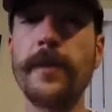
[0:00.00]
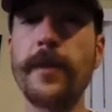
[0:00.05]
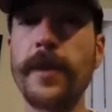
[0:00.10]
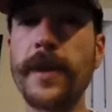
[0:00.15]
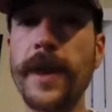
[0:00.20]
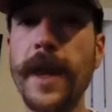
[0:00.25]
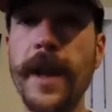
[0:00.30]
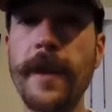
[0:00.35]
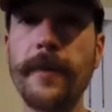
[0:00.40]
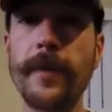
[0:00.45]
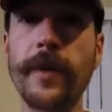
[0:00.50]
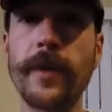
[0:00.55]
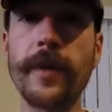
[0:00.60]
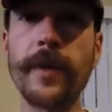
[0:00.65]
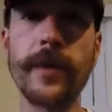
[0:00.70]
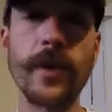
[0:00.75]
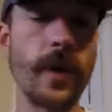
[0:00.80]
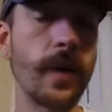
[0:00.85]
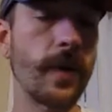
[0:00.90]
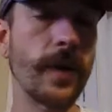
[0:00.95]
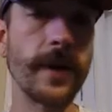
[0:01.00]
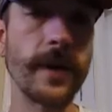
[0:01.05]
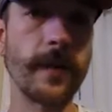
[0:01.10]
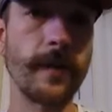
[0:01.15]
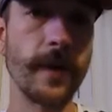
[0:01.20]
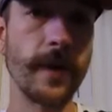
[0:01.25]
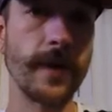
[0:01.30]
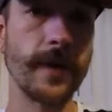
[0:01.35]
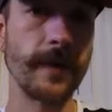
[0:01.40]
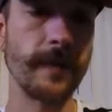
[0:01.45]
it with them or throw it in
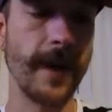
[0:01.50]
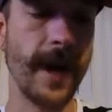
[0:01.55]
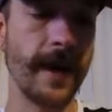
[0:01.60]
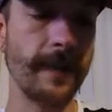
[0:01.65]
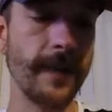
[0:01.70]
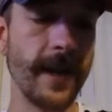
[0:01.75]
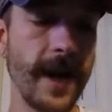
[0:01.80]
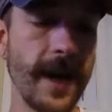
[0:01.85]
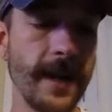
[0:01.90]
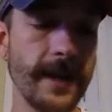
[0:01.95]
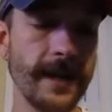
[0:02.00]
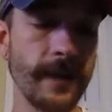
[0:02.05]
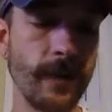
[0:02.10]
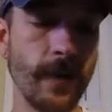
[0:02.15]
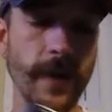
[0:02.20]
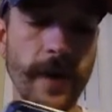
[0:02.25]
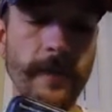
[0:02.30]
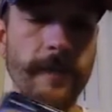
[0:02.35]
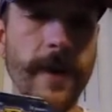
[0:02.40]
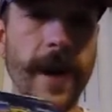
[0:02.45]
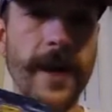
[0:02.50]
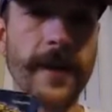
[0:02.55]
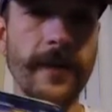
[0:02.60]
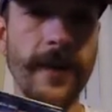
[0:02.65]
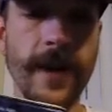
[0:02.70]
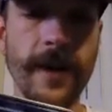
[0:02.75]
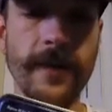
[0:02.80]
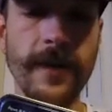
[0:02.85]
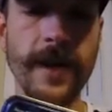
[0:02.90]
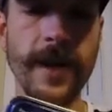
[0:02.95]
your purse or backpack because it won't get banged
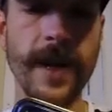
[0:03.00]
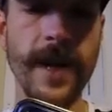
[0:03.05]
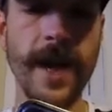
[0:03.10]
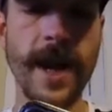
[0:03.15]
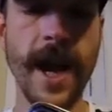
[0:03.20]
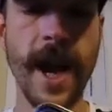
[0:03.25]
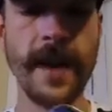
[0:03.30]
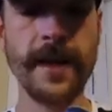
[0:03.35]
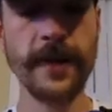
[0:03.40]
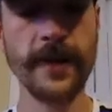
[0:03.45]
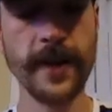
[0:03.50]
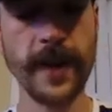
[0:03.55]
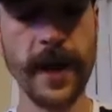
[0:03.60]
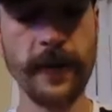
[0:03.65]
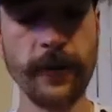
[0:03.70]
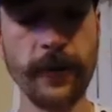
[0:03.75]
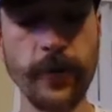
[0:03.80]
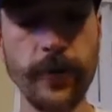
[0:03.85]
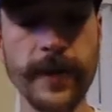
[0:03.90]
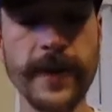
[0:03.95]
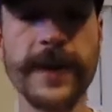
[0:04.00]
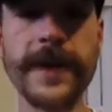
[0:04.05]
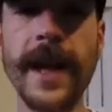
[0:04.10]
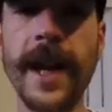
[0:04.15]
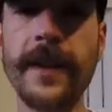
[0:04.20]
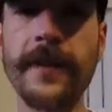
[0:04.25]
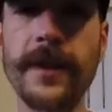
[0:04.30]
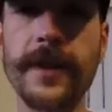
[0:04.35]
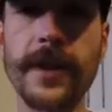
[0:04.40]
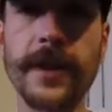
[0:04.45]
around. And there's enough room
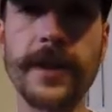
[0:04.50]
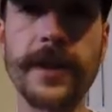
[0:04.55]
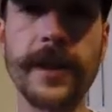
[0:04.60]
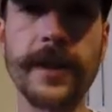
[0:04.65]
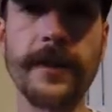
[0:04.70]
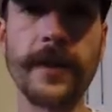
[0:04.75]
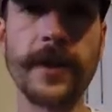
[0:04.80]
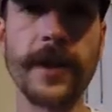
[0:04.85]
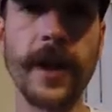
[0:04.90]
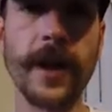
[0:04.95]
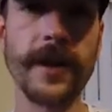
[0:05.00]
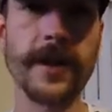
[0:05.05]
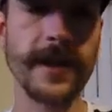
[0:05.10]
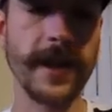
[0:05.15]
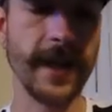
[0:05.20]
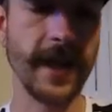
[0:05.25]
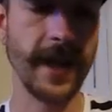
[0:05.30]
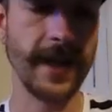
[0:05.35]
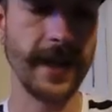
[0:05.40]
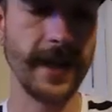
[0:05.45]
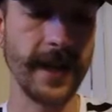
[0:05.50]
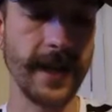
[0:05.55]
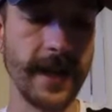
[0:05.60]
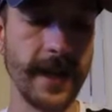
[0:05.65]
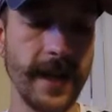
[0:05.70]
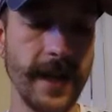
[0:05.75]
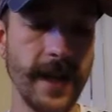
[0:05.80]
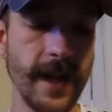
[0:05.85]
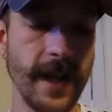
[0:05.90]
inside of it to sleeve your cards like I did